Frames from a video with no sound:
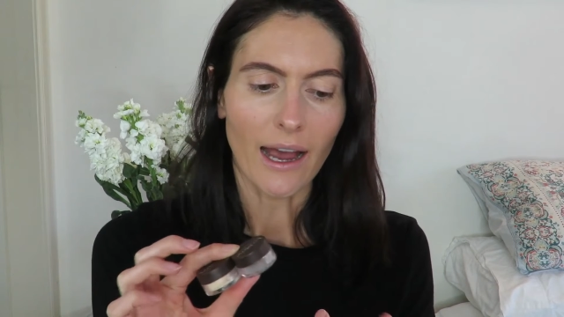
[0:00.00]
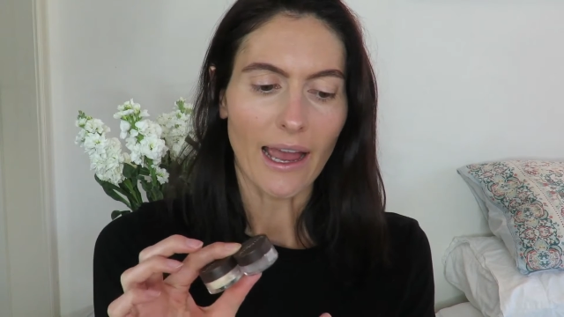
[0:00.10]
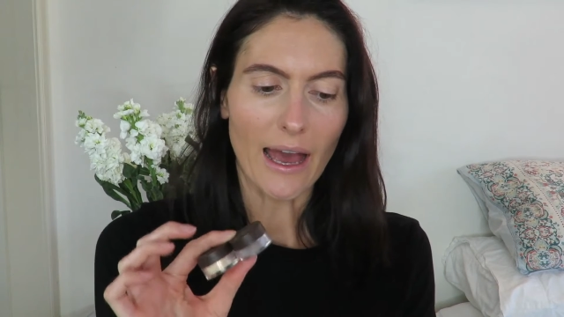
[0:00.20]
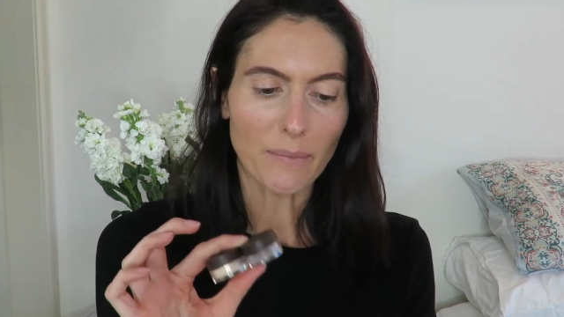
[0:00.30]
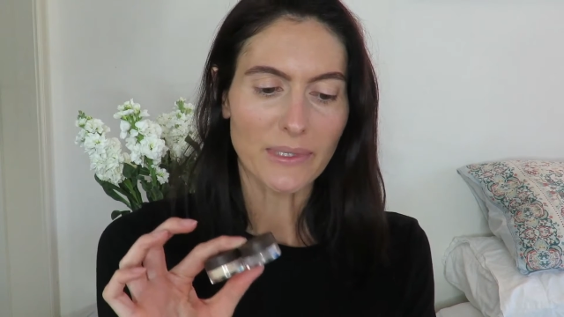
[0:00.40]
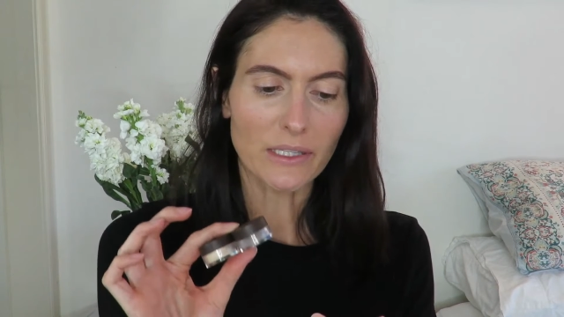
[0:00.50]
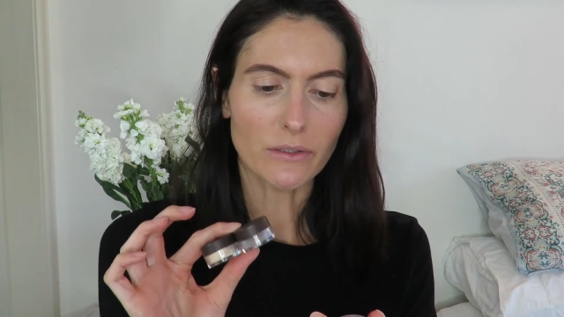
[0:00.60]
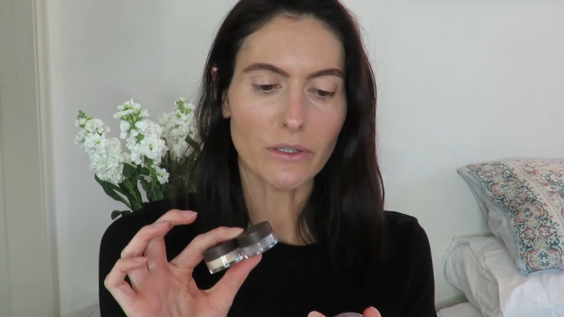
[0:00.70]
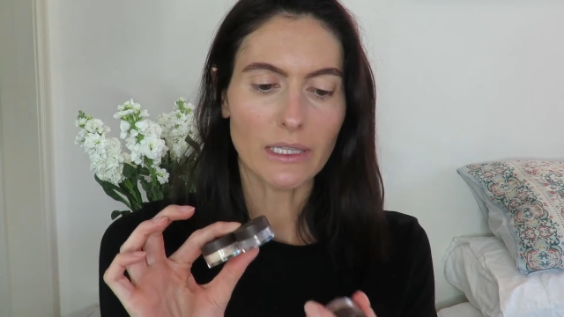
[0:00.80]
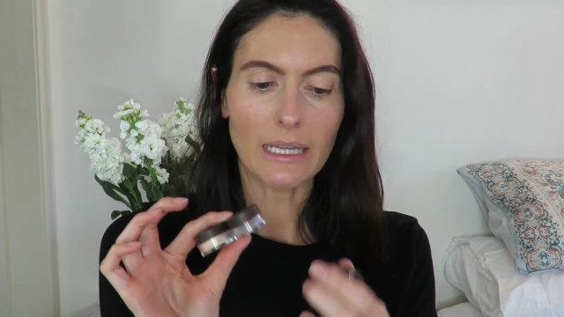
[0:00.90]
I
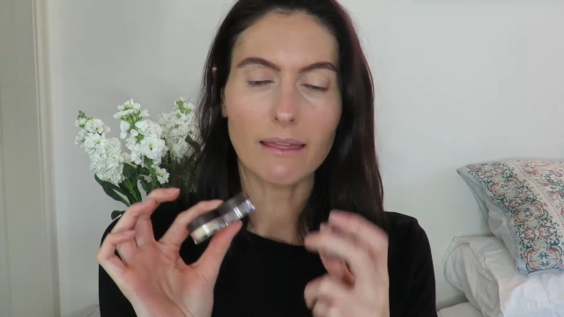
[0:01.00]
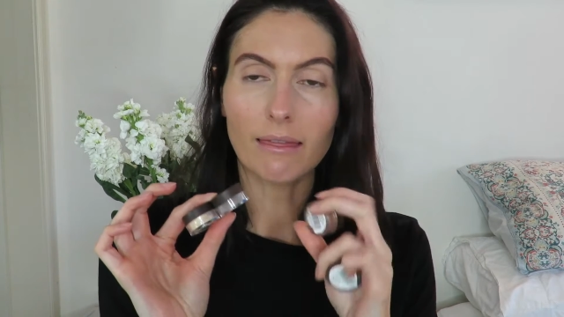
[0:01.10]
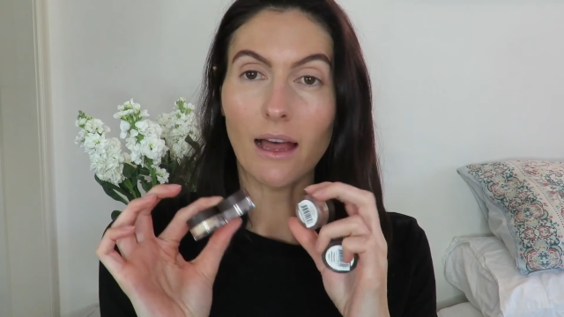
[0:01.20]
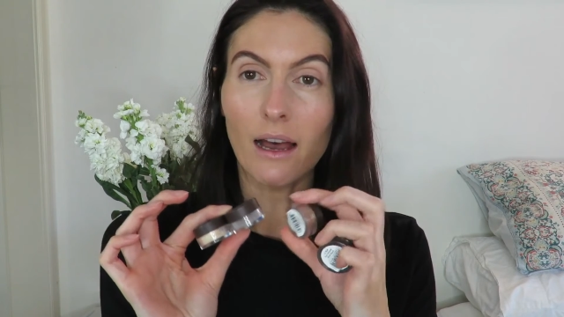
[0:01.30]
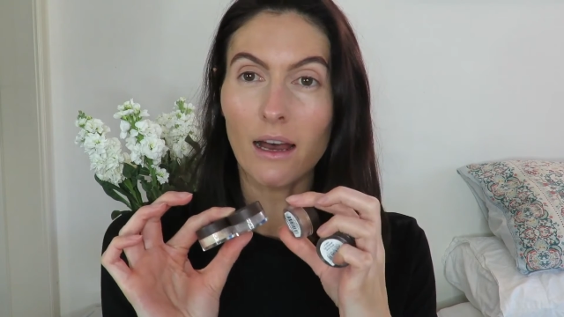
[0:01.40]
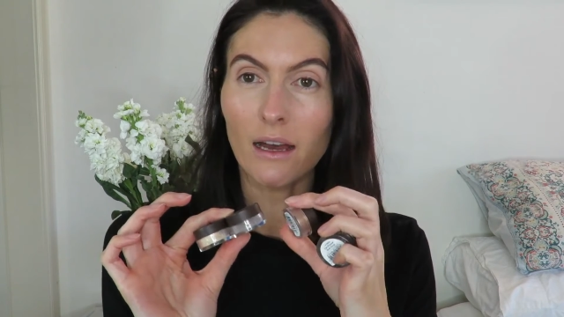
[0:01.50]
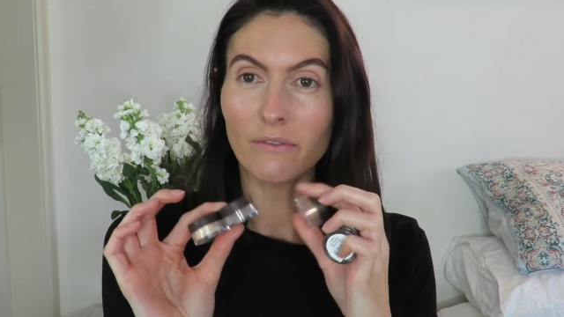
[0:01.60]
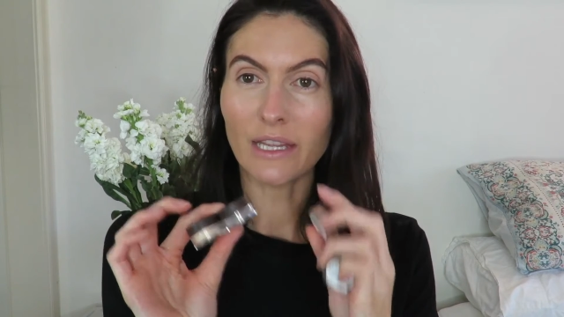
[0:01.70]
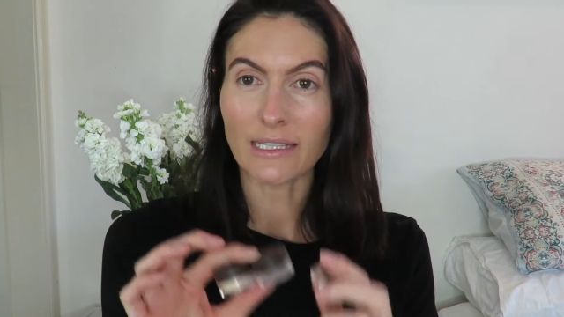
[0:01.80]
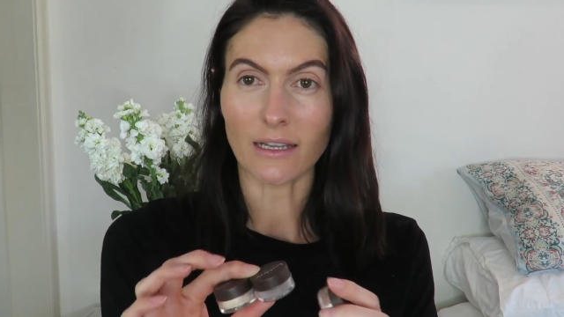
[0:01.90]
absolutely
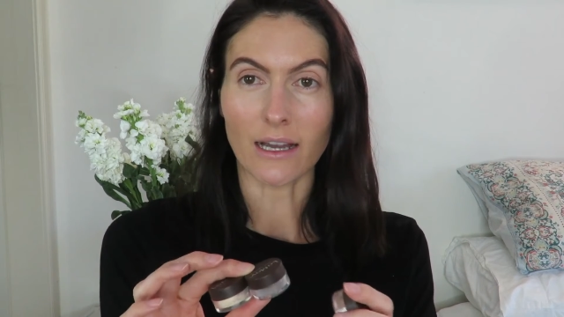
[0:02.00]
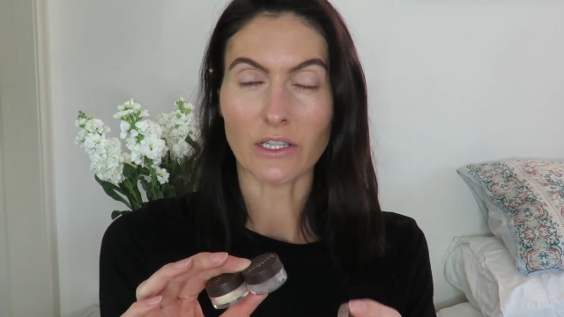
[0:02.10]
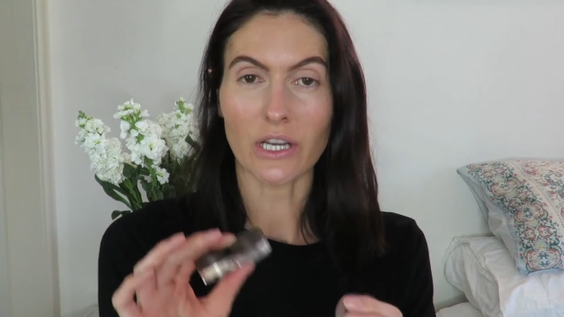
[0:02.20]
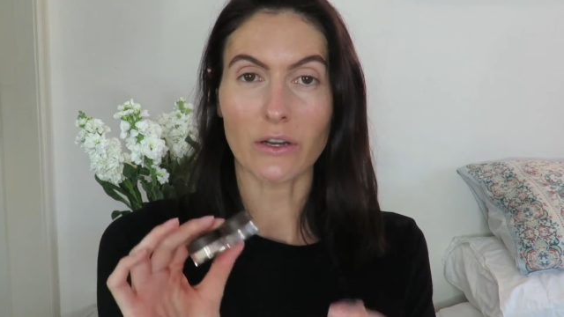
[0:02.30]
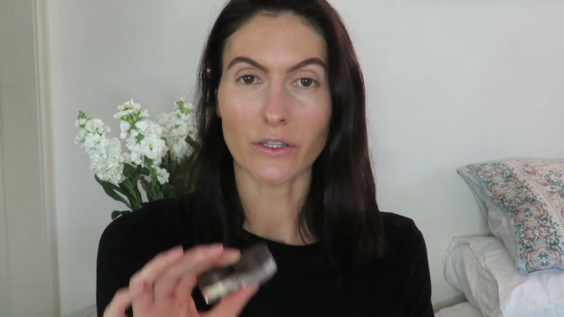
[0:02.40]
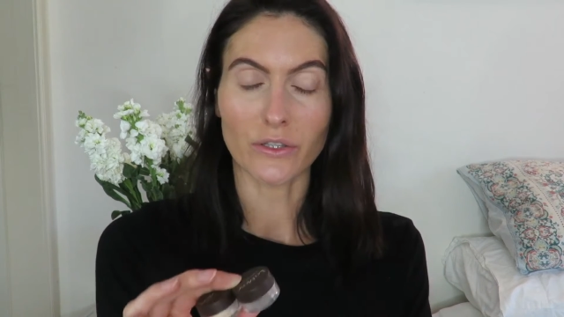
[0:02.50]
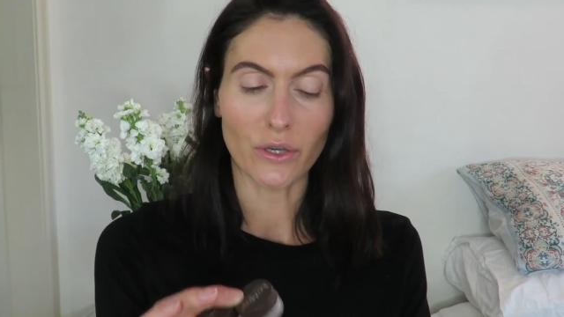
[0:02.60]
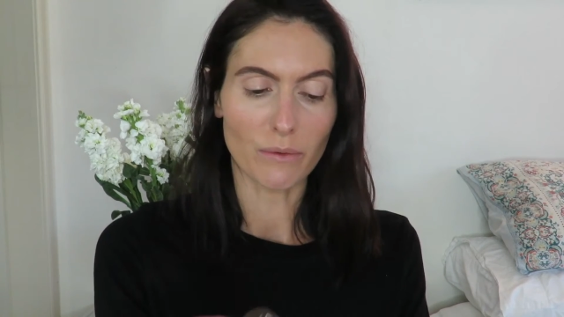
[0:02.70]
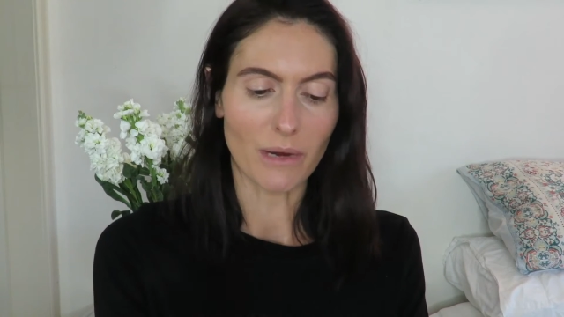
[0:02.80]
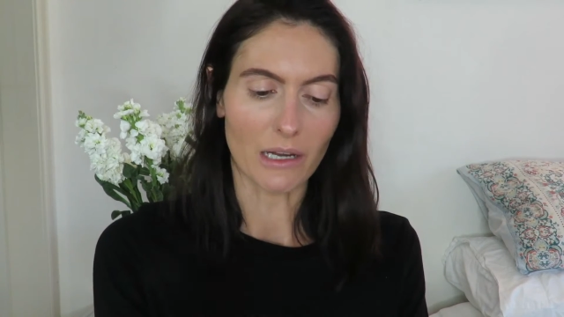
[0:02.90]
love these eyeshadows
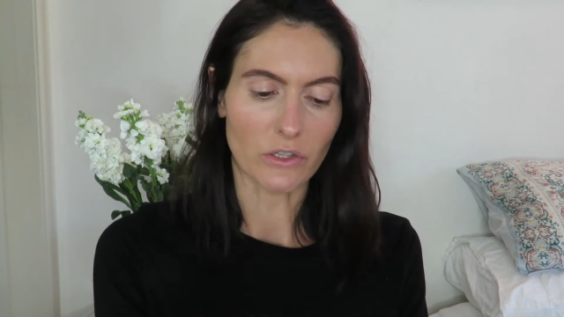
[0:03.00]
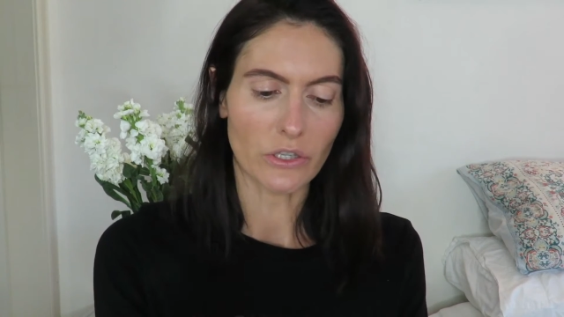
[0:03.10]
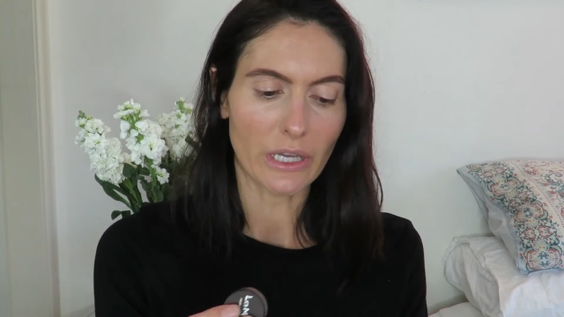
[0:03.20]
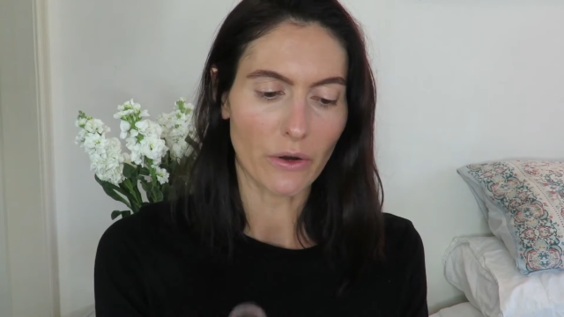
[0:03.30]
so much.